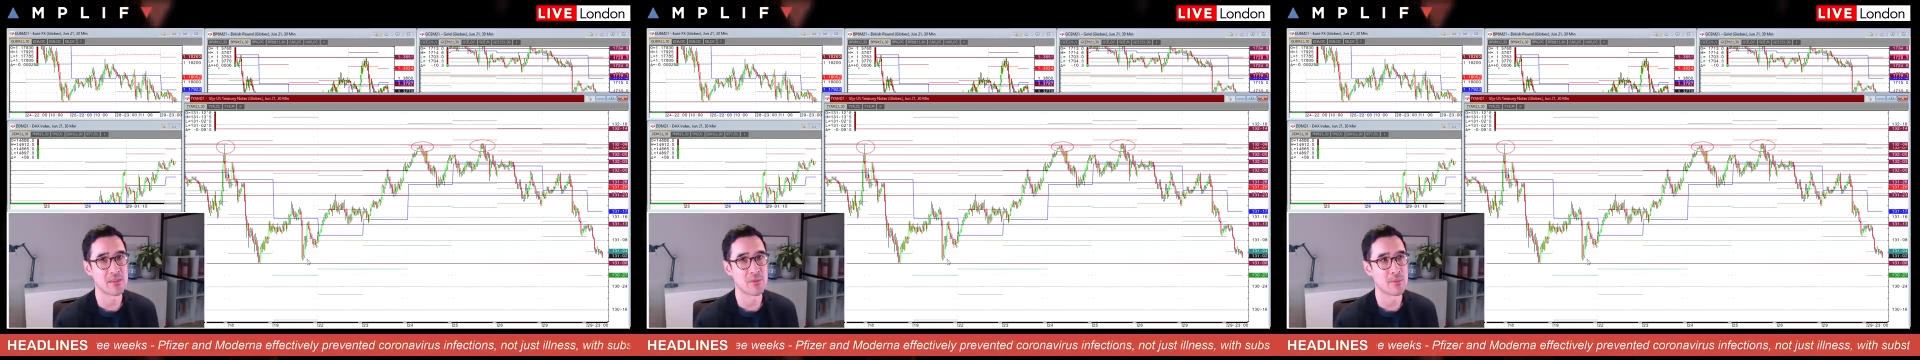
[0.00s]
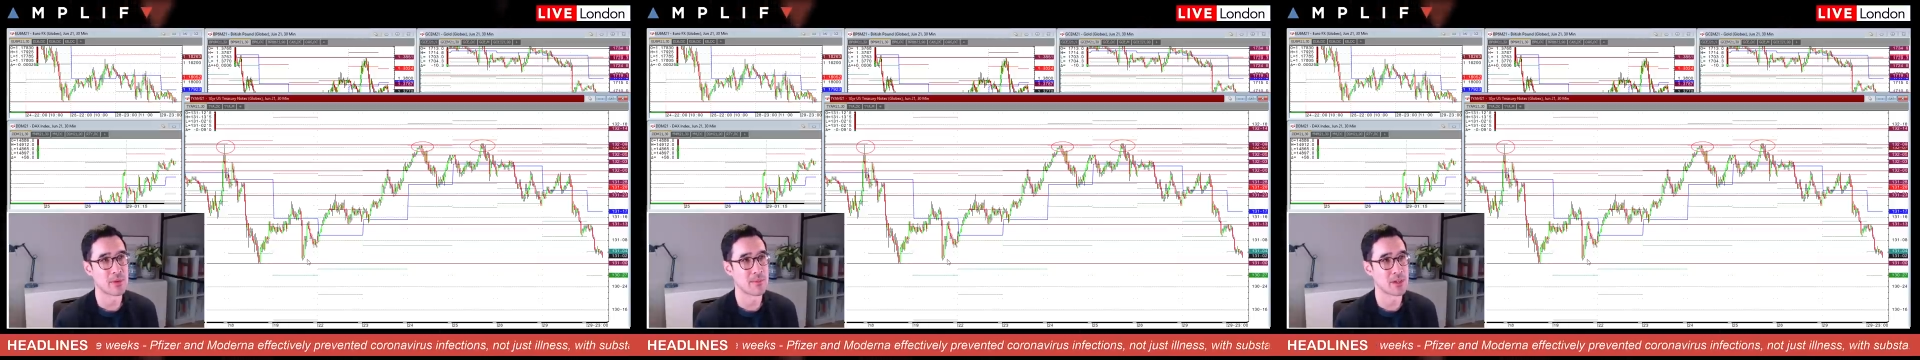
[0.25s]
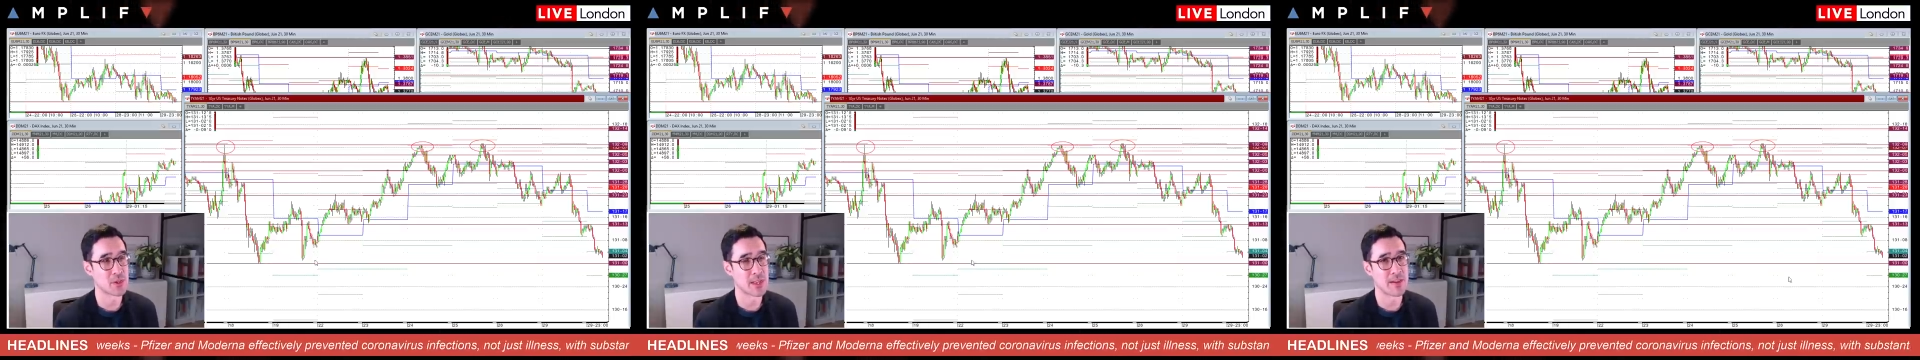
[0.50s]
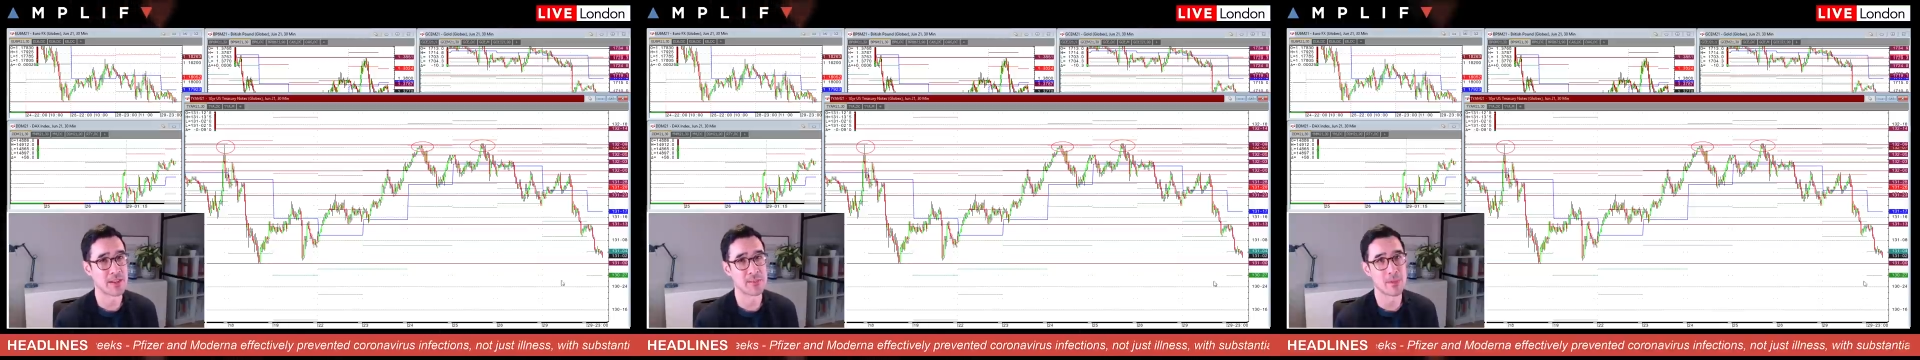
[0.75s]
We're pretty much there
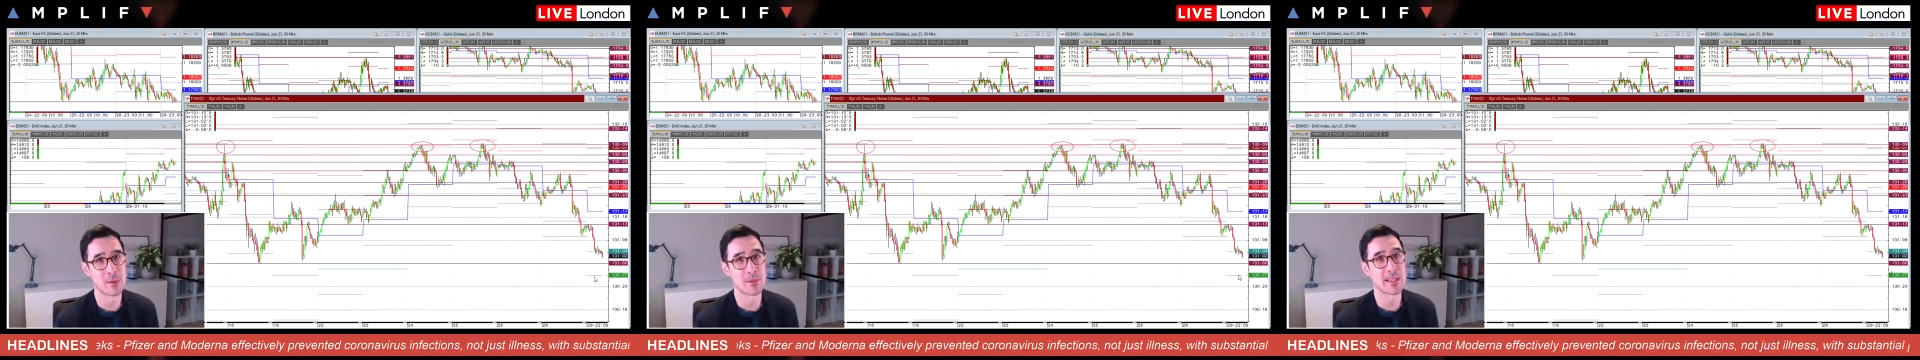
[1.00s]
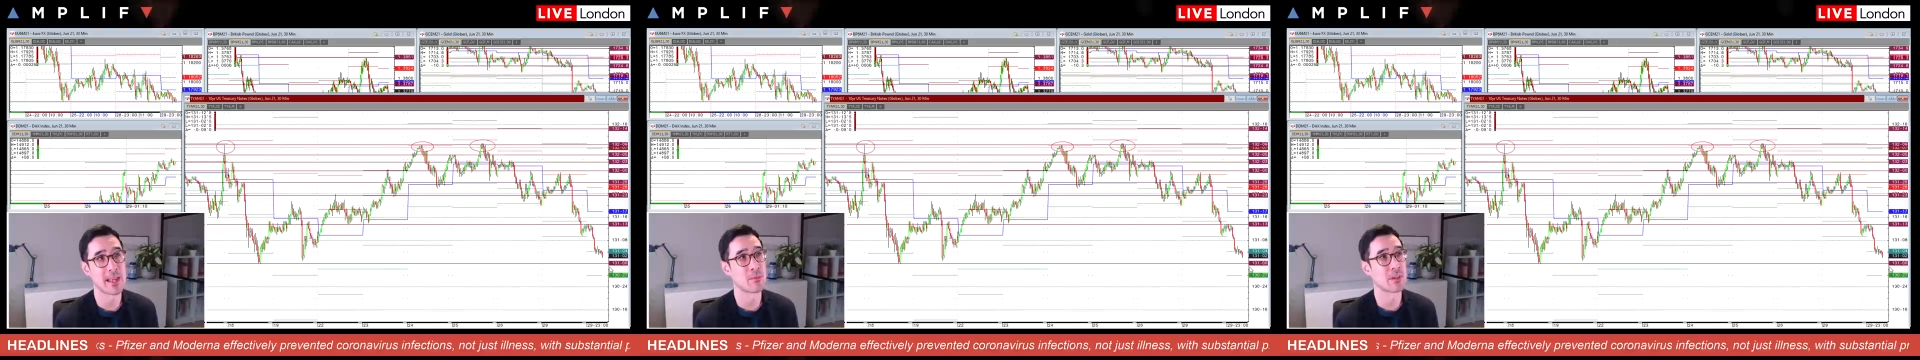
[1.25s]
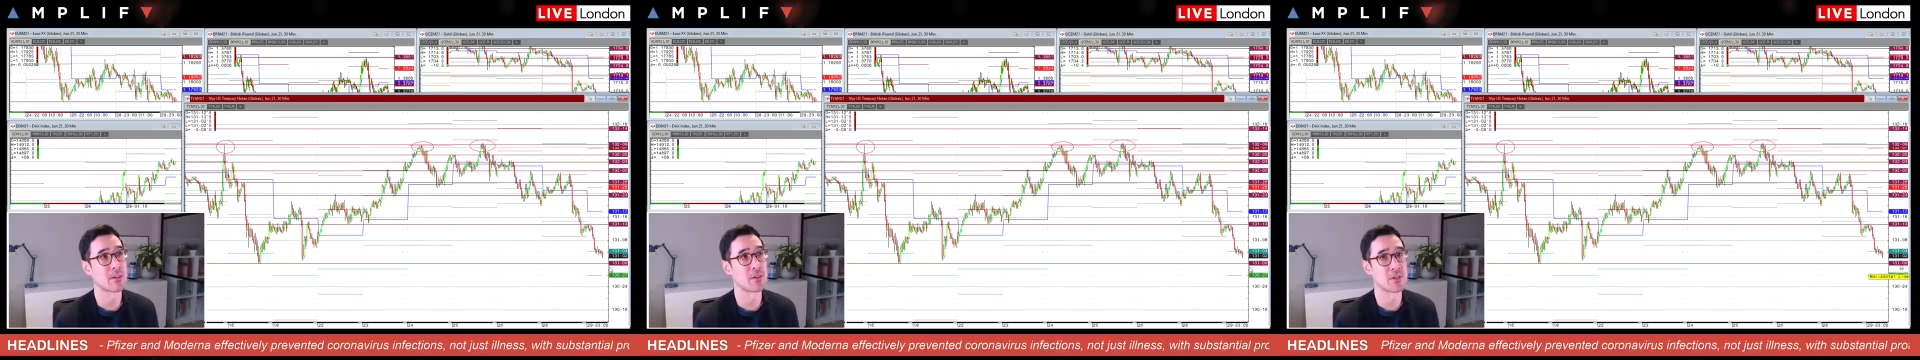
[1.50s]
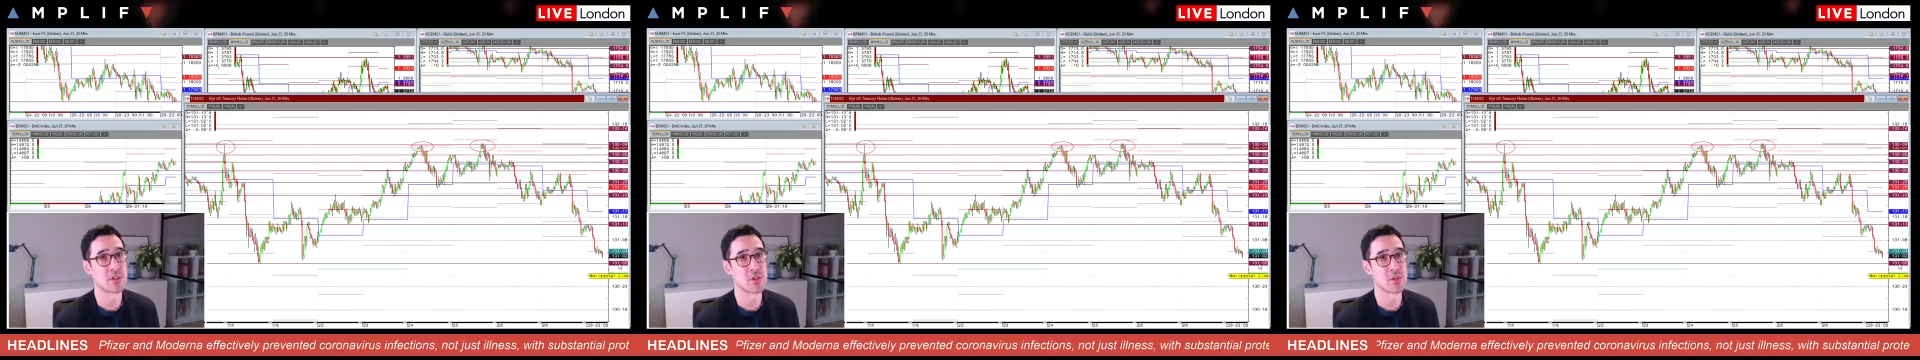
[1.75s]
at the moment. That would
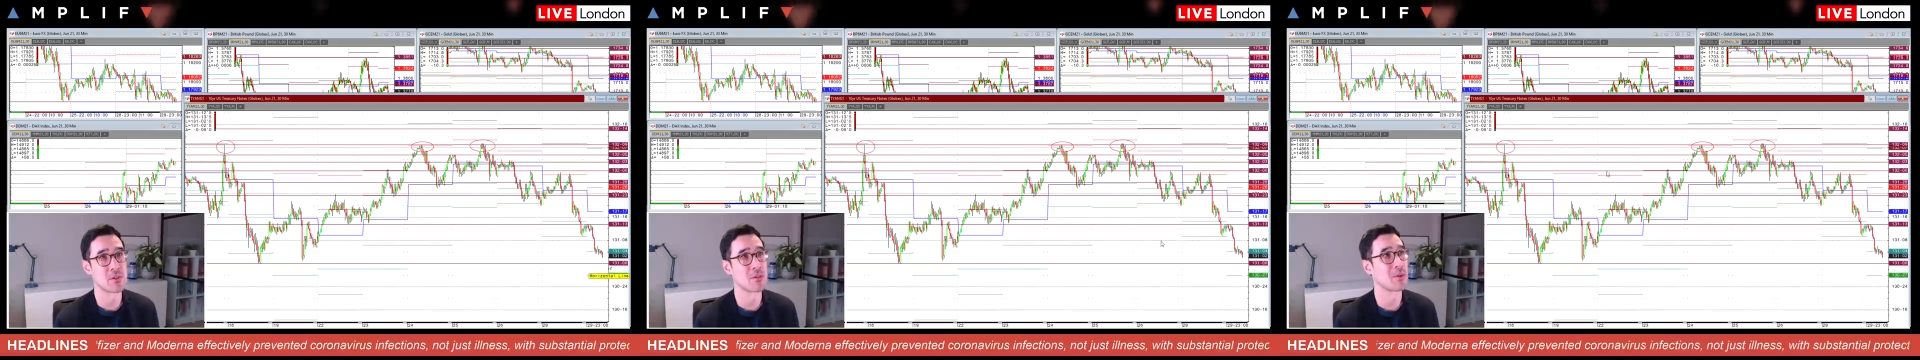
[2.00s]
constitute the